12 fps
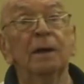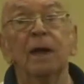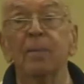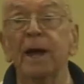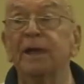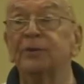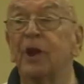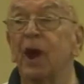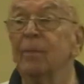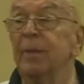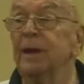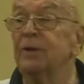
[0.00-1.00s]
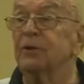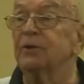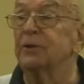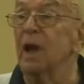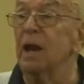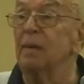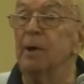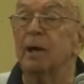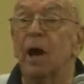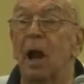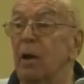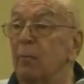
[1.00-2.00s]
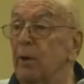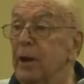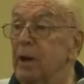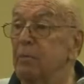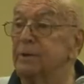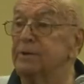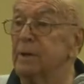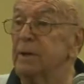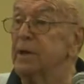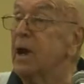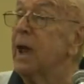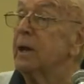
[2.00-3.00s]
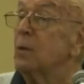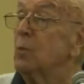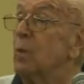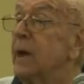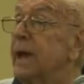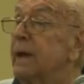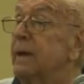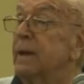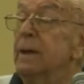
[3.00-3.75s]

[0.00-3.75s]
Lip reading: Command Sergeant Major Scully McCullough, when he was in United Way,